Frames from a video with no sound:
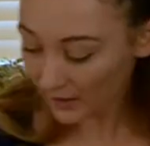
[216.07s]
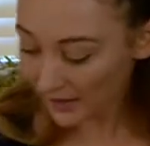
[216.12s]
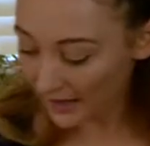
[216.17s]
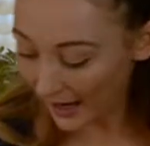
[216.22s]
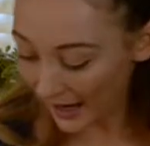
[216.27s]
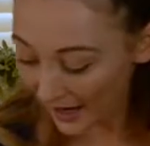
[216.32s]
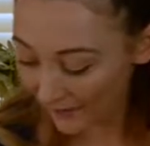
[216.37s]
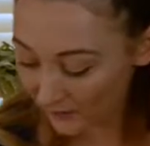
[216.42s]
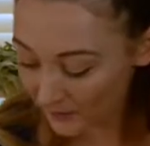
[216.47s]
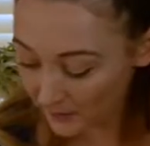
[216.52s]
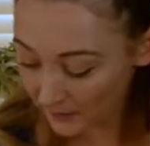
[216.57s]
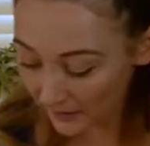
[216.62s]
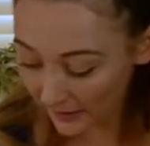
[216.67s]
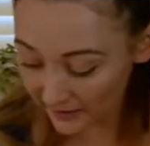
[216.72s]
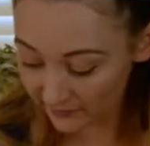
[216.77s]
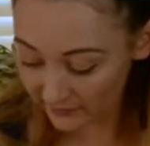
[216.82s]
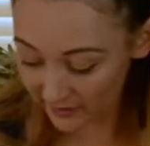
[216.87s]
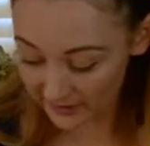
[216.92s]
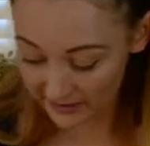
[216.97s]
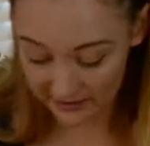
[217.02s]
Have a
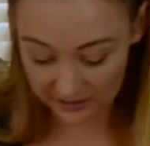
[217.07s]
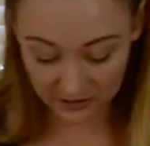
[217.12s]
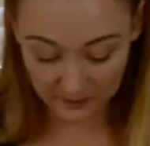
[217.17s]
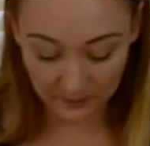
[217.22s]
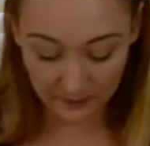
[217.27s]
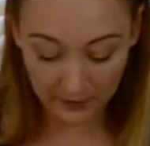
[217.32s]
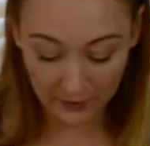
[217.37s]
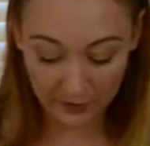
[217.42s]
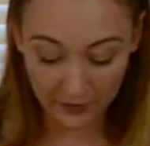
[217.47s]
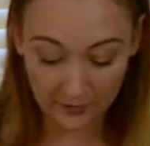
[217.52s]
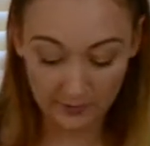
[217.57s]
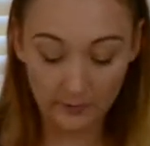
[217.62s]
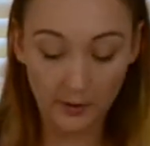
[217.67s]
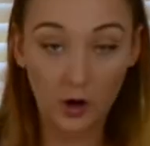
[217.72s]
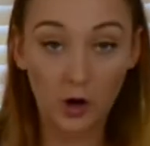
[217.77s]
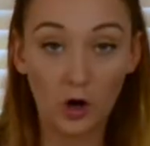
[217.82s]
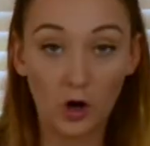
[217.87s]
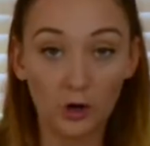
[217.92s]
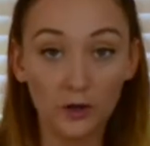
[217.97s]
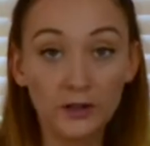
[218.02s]
plate ready to put them
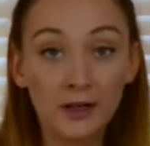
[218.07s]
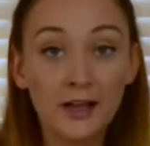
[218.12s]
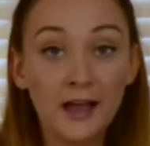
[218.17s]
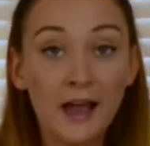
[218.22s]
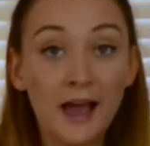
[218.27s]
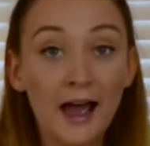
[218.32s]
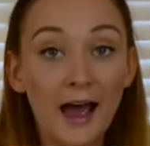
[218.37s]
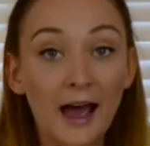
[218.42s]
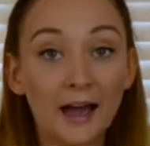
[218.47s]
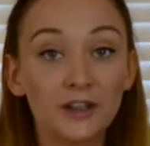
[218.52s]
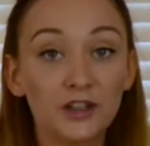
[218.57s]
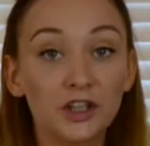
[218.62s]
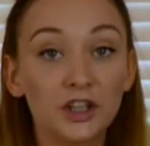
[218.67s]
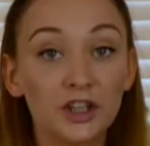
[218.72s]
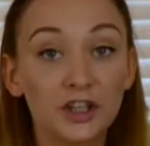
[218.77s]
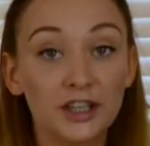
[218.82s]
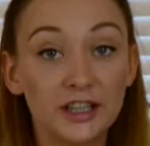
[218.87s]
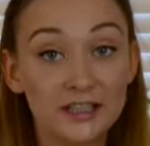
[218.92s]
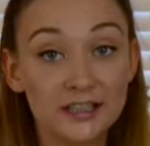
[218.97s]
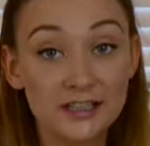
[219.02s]
on, and you're
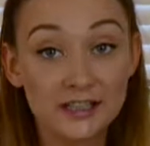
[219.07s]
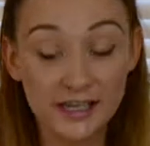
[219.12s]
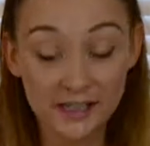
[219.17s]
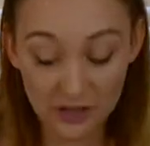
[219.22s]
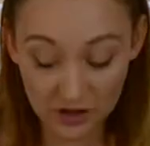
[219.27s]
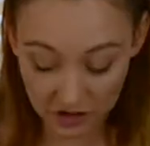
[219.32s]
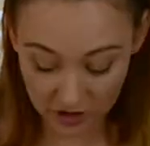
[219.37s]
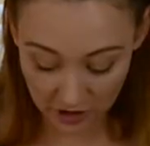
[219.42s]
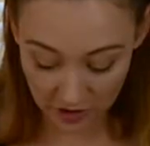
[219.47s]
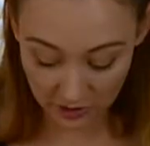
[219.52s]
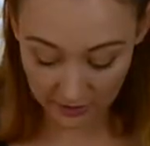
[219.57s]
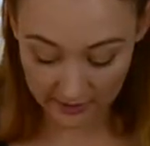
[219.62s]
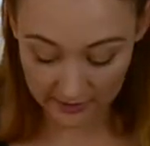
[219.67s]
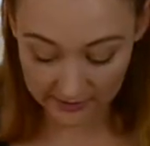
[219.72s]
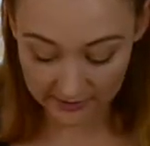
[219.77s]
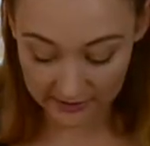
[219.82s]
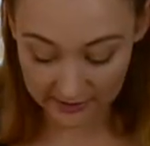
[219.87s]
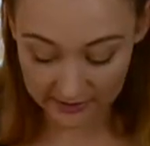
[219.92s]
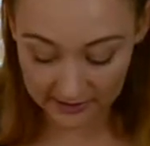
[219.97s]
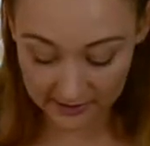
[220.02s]
going to continue doing
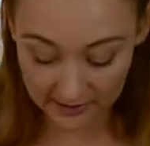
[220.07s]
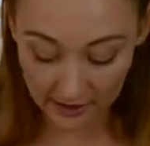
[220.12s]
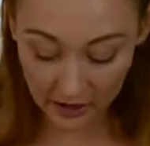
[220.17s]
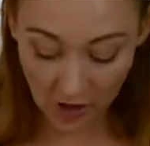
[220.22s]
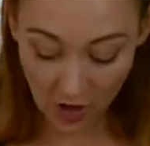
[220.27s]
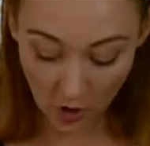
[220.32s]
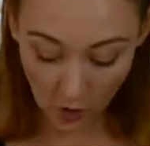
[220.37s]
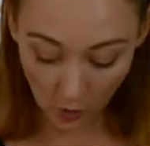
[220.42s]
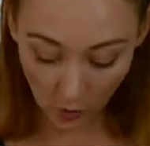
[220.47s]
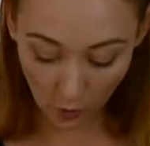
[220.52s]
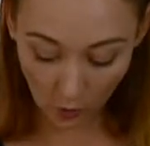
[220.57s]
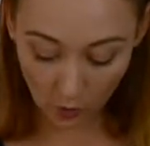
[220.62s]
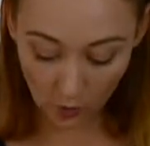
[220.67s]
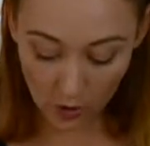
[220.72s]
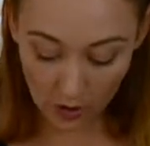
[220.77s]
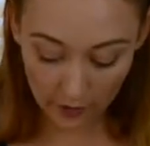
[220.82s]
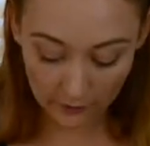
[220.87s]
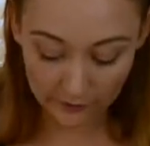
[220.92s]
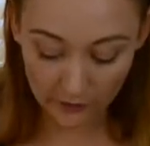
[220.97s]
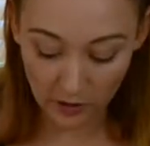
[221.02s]
this until
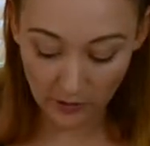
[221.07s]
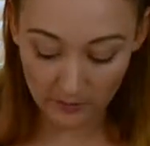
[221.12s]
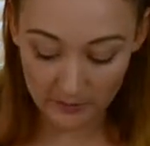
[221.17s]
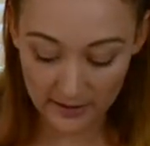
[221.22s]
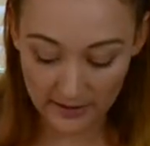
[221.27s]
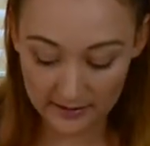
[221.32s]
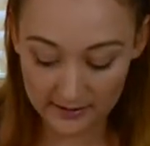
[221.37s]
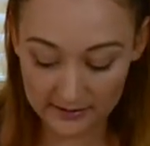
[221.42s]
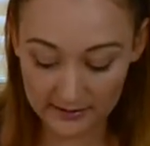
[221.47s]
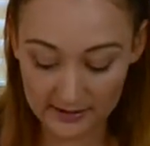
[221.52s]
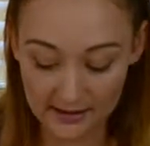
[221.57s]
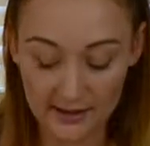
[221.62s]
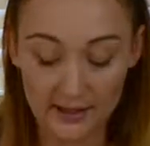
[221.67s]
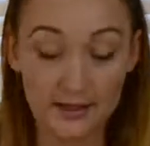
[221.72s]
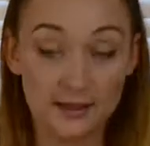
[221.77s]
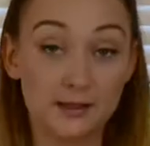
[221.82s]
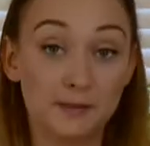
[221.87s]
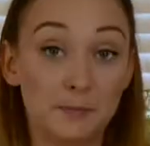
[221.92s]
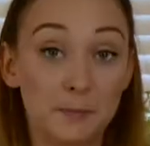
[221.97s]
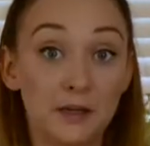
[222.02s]
all of your mince
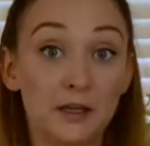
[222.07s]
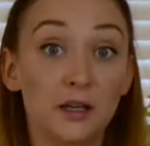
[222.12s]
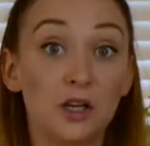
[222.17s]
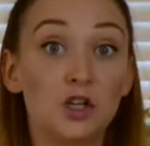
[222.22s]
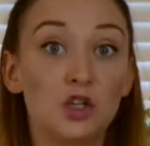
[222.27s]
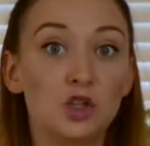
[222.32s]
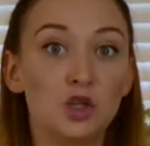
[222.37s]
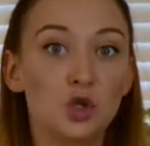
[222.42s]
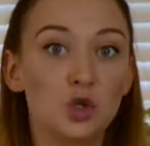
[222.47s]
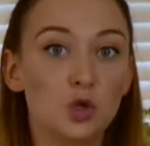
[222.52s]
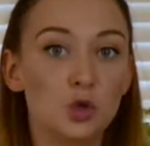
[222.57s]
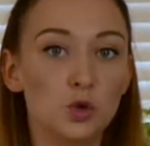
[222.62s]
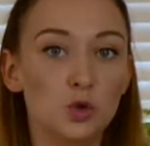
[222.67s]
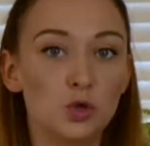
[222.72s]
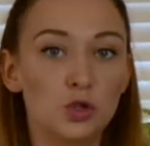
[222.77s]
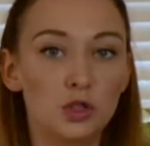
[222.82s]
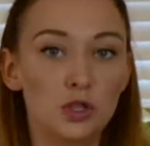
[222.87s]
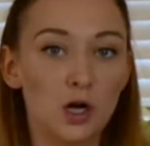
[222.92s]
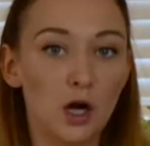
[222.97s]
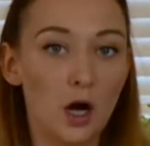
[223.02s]
has been
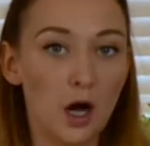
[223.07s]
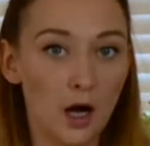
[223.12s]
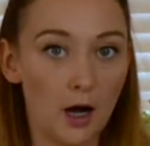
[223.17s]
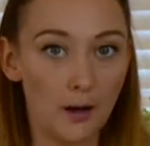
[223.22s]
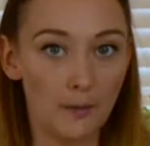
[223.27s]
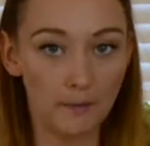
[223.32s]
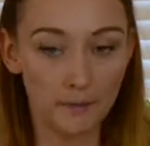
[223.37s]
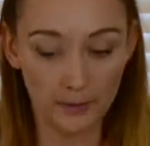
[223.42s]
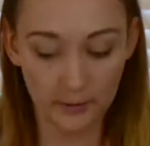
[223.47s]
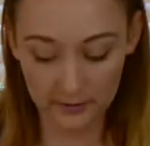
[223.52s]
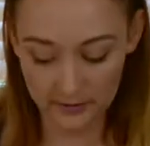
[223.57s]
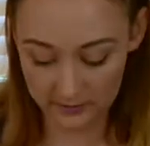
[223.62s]
used up.